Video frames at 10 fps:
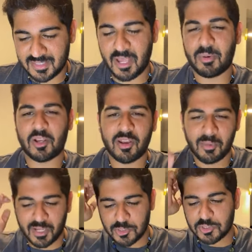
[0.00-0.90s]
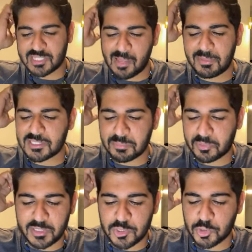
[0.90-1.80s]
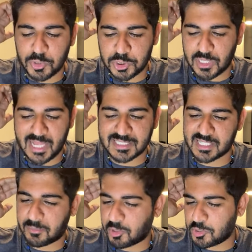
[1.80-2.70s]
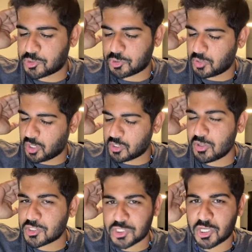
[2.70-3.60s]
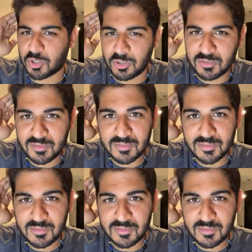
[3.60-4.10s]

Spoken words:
There we go. Now we got you. Delman's a pretty Jewish last name. Are you Jew? Are you a Jew?